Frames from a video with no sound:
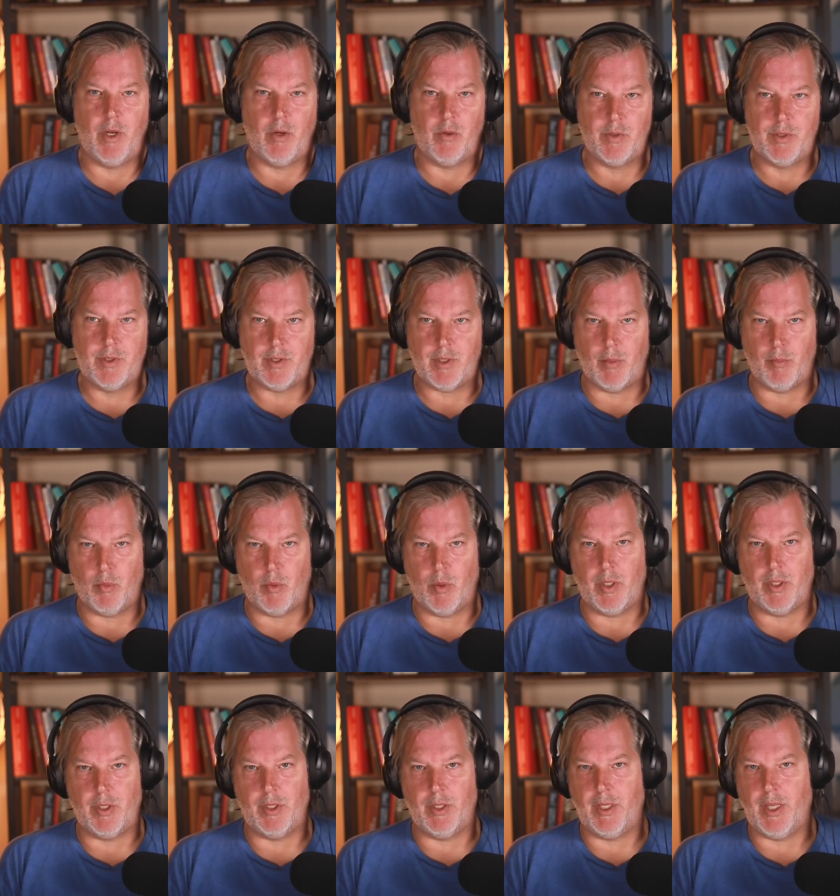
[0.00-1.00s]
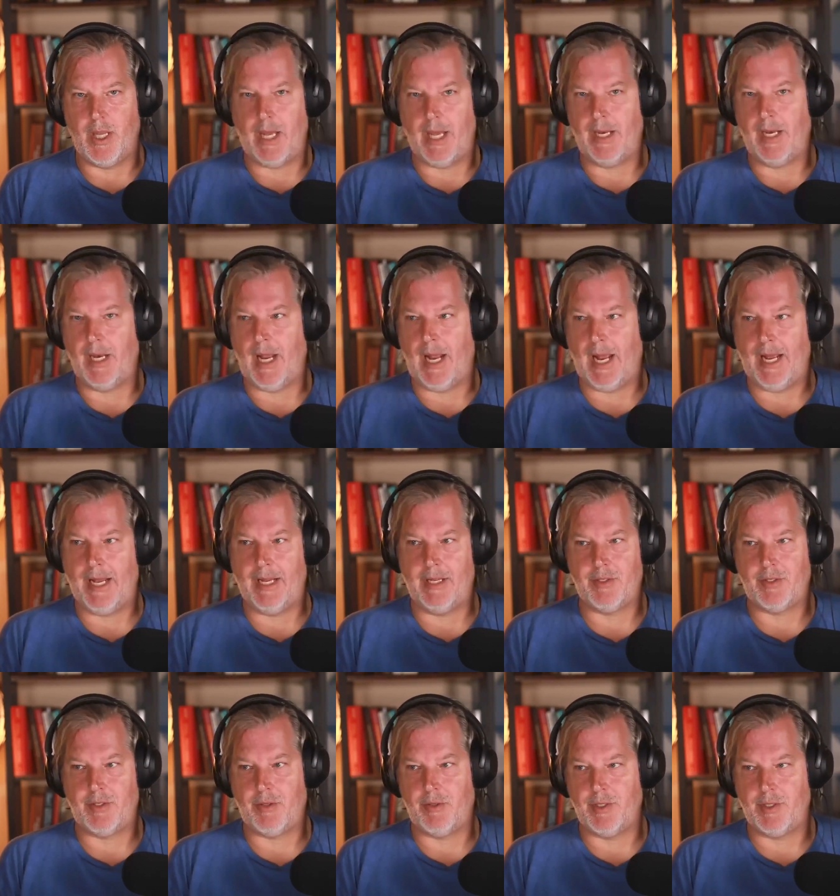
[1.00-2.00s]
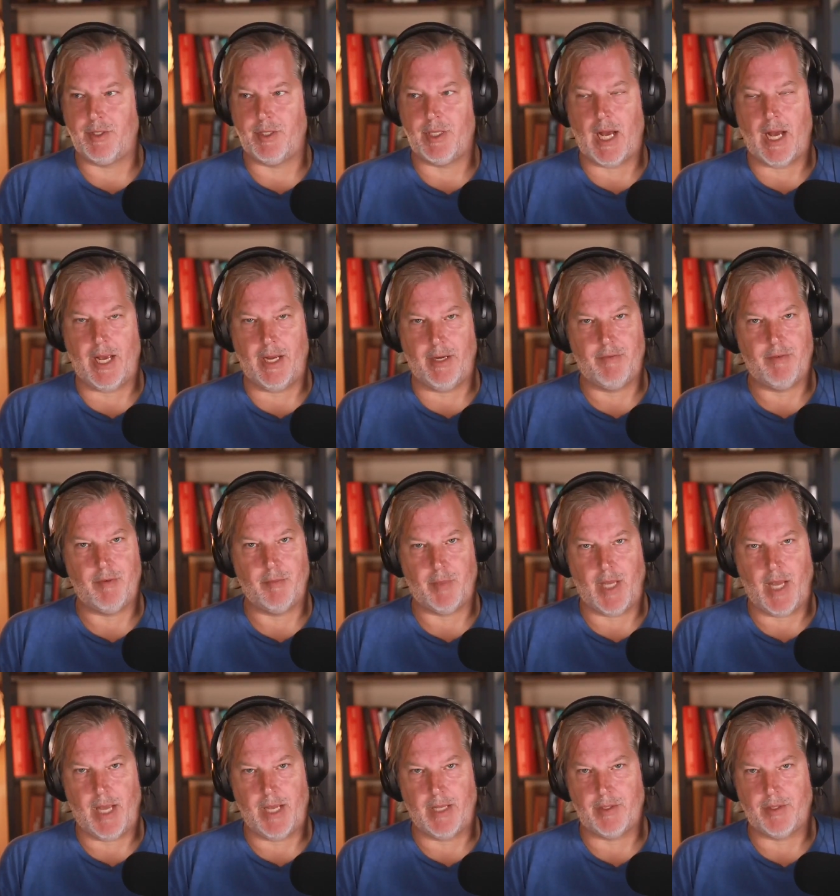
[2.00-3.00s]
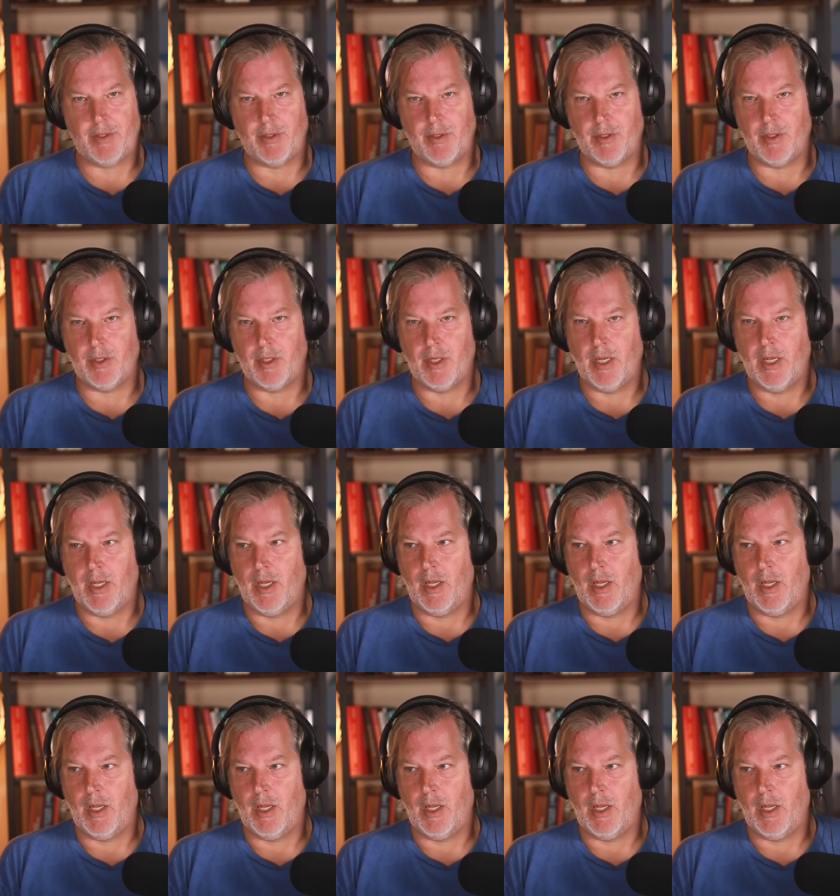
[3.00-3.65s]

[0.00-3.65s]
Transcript: knows someone that has or has died from cancer.